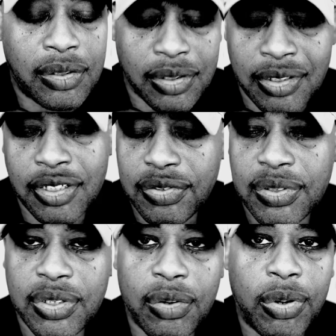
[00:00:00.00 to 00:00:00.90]
And this
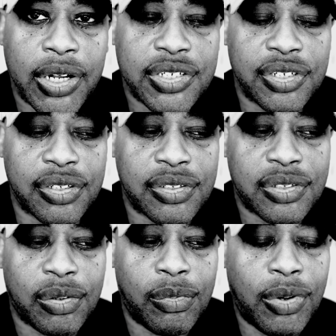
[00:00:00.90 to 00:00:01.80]
was the question.
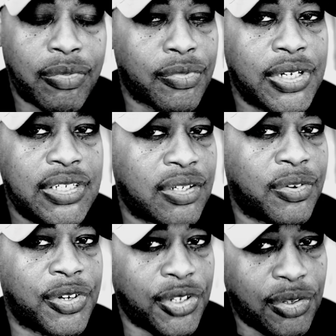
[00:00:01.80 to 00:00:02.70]
So, what
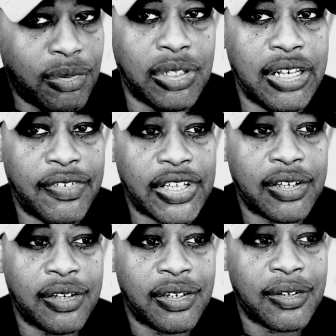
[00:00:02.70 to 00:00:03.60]
reason are you
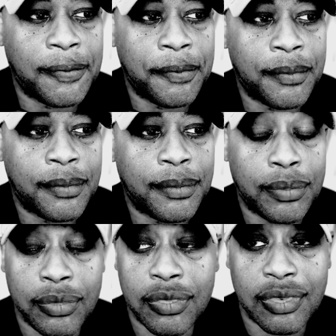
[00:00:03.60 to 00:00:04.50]
leaving?
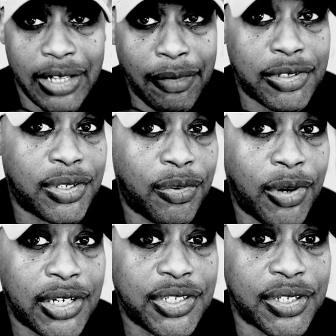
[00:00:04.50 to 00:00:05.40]
That was the
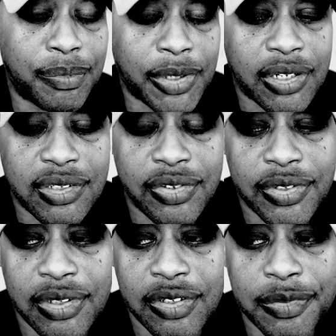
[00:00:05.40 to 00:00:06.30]
question because
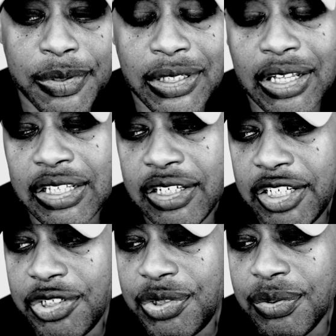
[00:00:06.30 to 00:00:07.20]
there, there's been a lot of
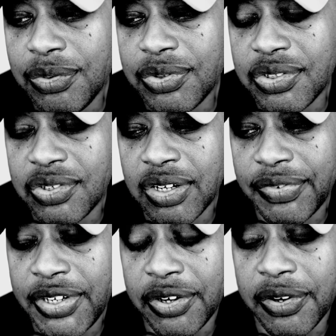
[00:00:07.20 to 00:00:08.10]
issues and
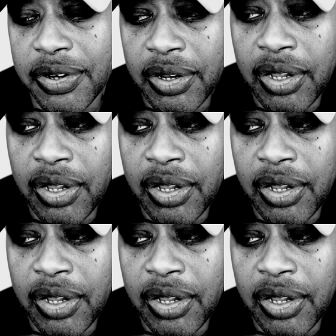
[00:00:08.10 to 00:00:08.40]
stuff here.